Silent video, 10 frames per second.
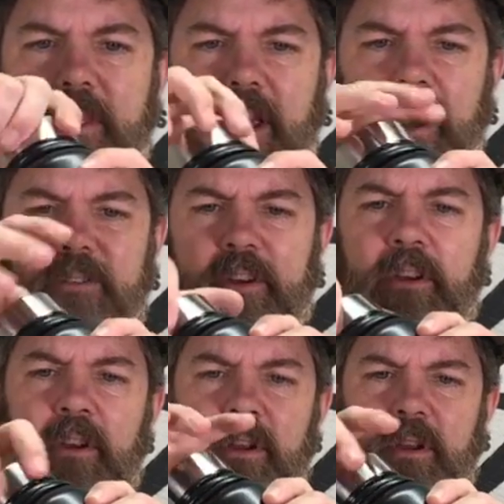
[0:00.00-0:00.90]
the oven,
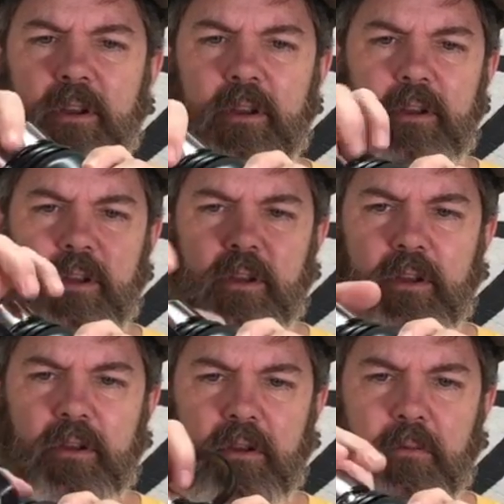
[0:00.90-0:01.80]

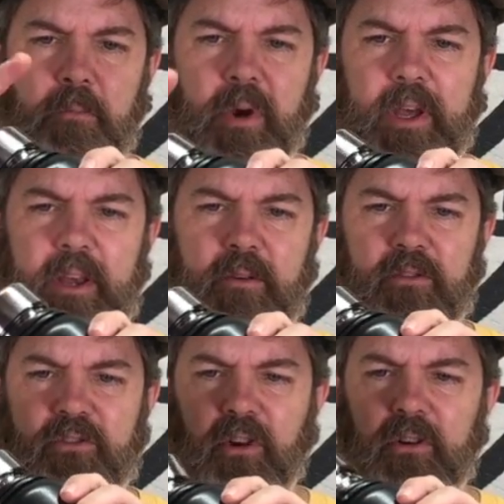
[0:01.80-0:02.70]
but
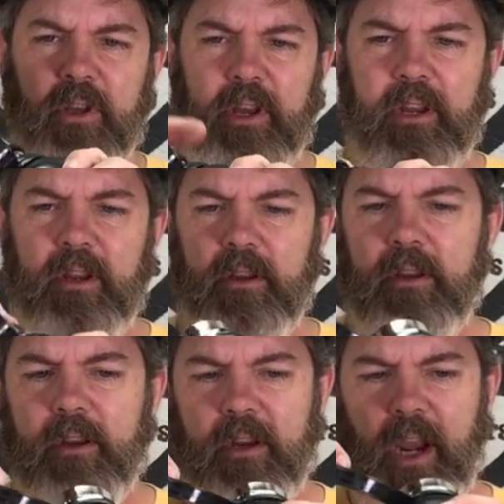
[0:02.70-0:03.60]
certainly
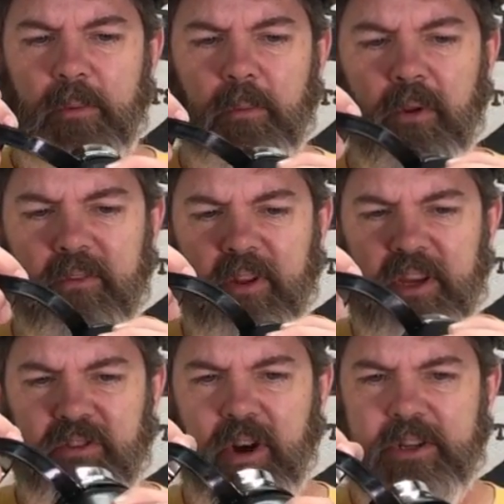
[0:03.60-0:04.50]
capable of
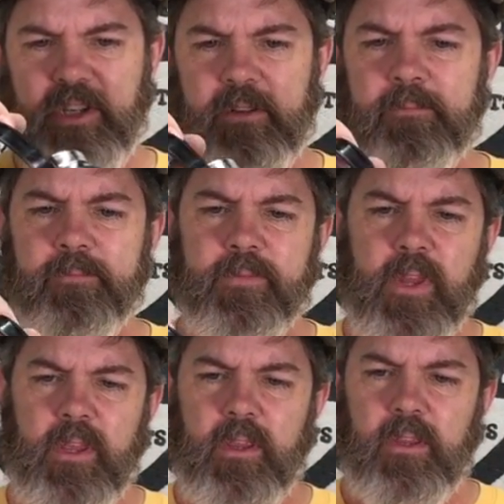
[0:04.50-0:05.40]
laser etching.
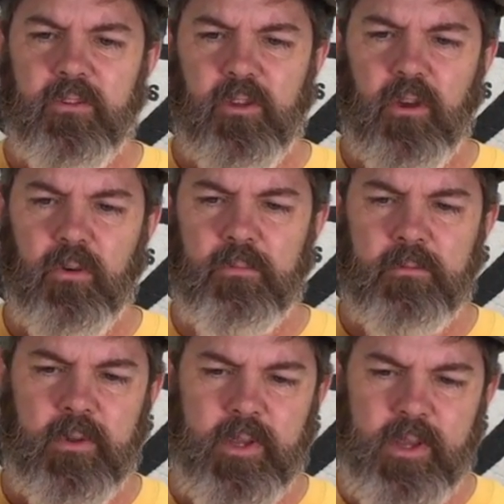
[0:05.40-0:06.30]
So
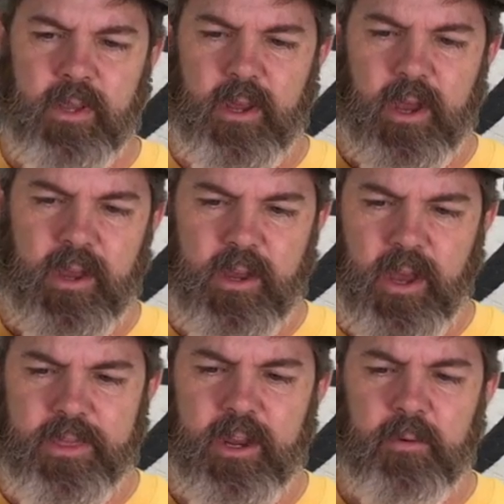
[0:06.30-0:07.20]

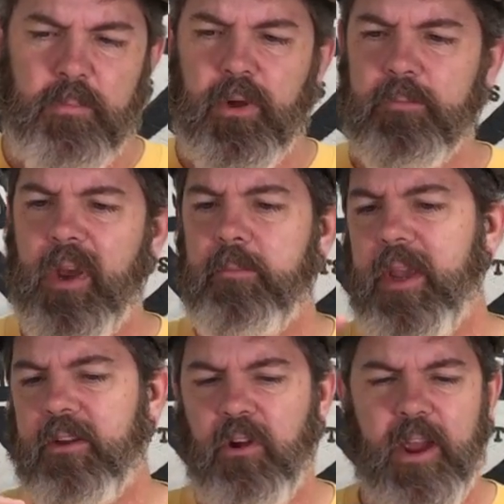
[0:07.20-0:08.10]
I think I'm going to put my
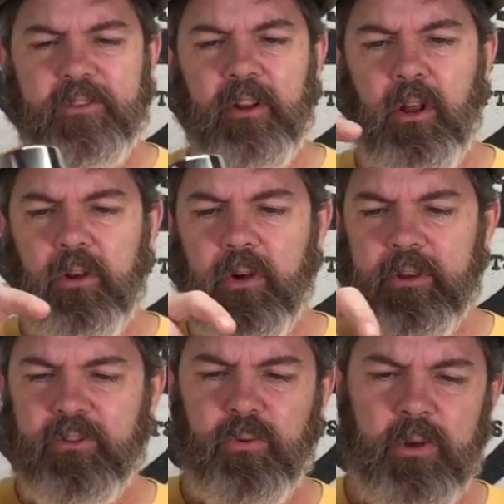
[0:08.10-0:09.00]
Man Crafting logo on
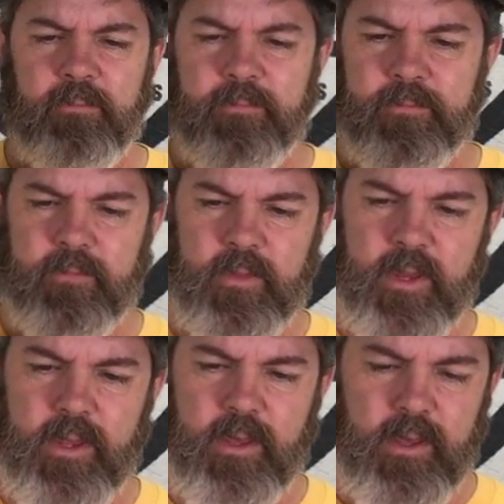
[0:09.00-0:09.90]
this one,
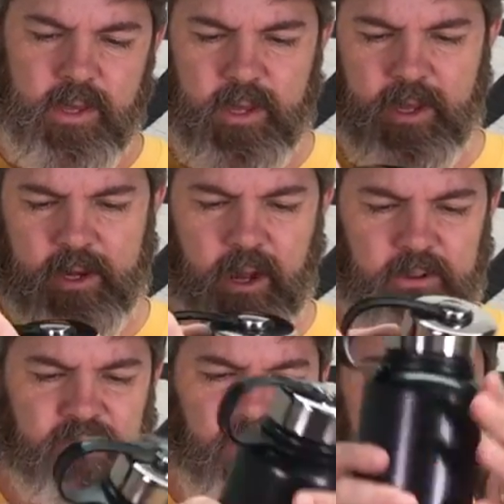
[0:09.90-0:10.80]
and I'll
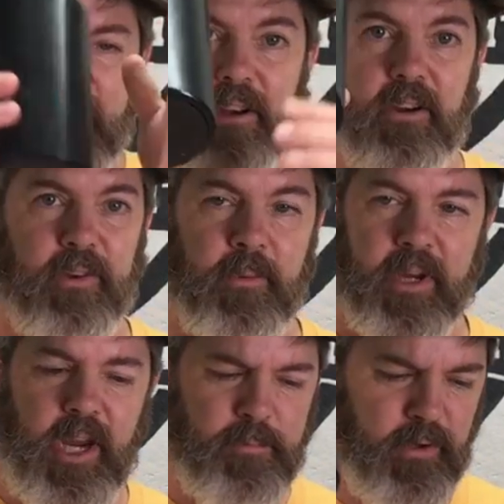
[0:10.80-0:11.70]
decide later if I'm going
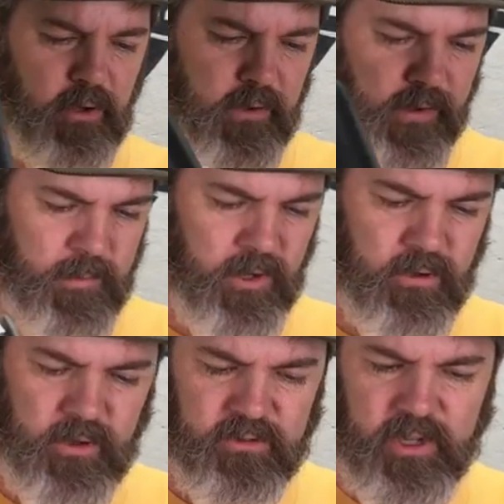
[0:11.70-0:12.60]
to keep it or if I'm going to
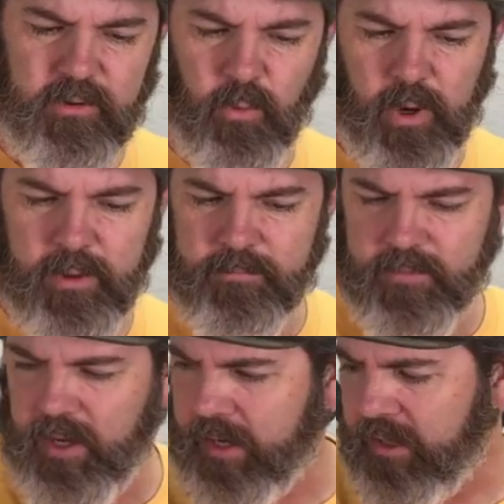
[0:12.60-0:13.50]
do it as a giveaway.
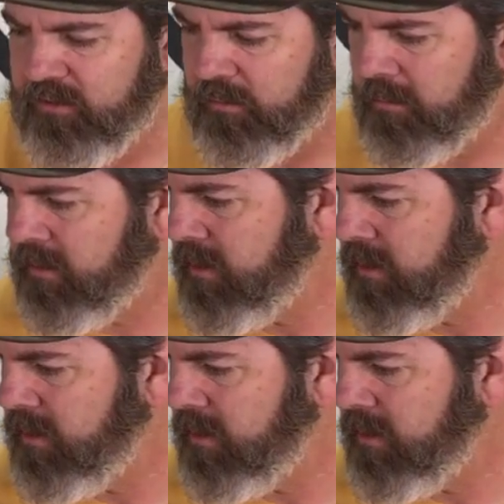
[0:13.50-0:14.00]
I got some